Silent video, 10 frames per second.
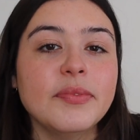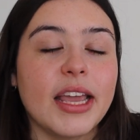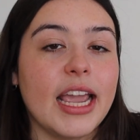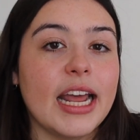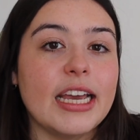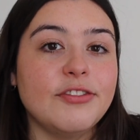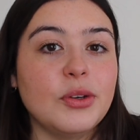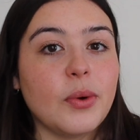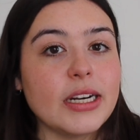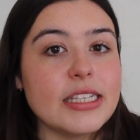And if
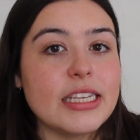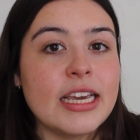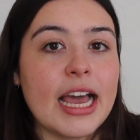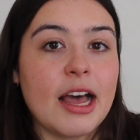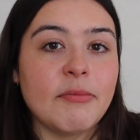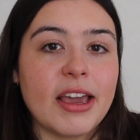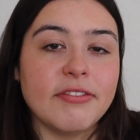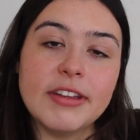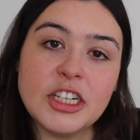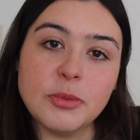you want to see how my
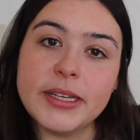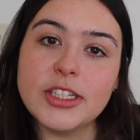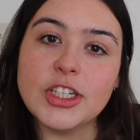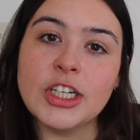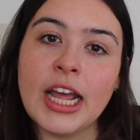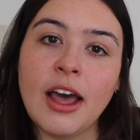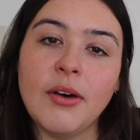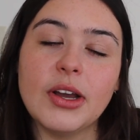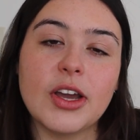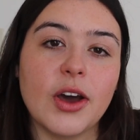finished piece turned
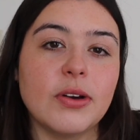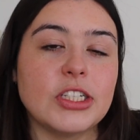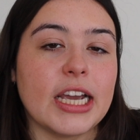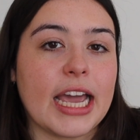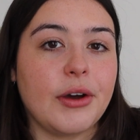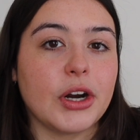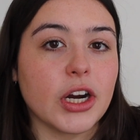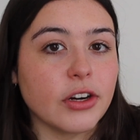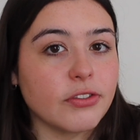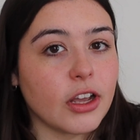out, go check out
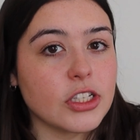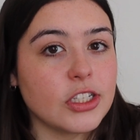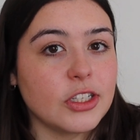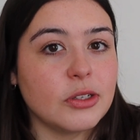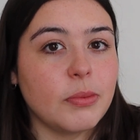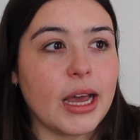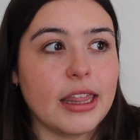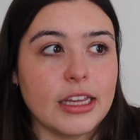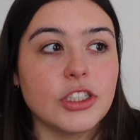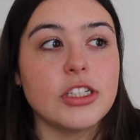her Flosstube. I
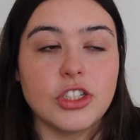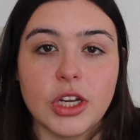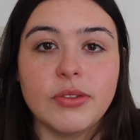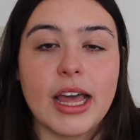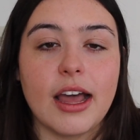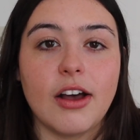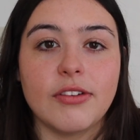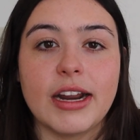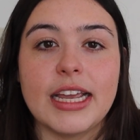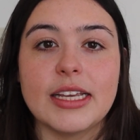think she's shown that
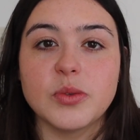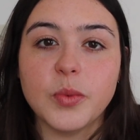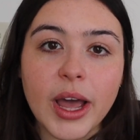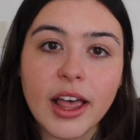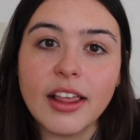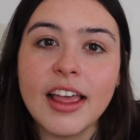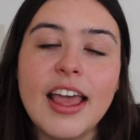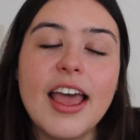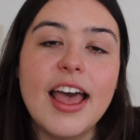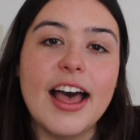already as well.
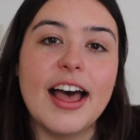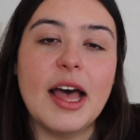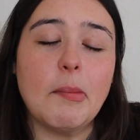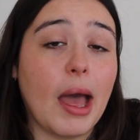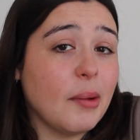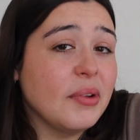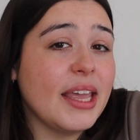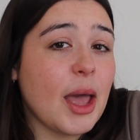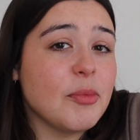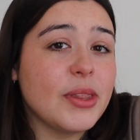I'm
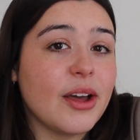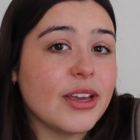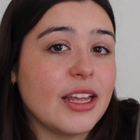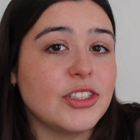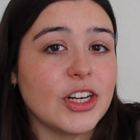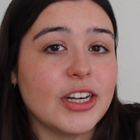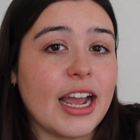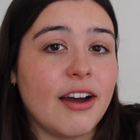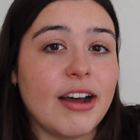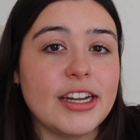really happy with how it turned
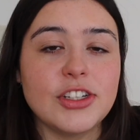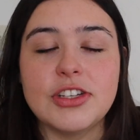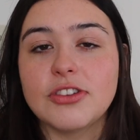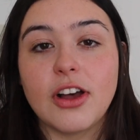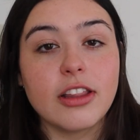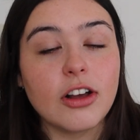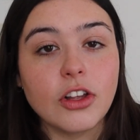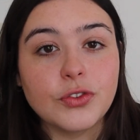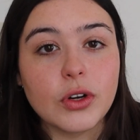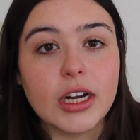out. I just used all the
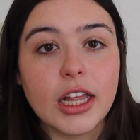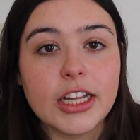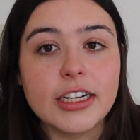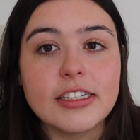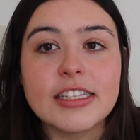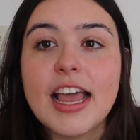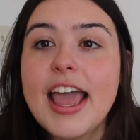called for colors,